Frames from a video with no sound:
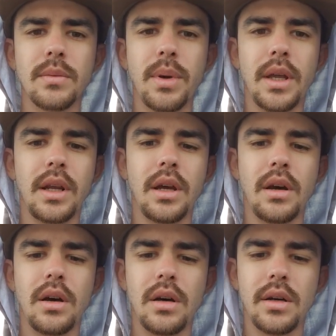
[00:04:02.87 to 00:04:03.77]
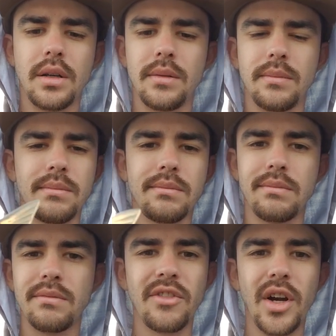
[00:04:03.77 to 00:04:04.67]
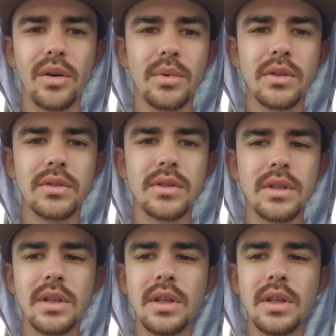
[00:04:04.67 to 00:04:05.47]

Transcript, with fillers: depending on variables.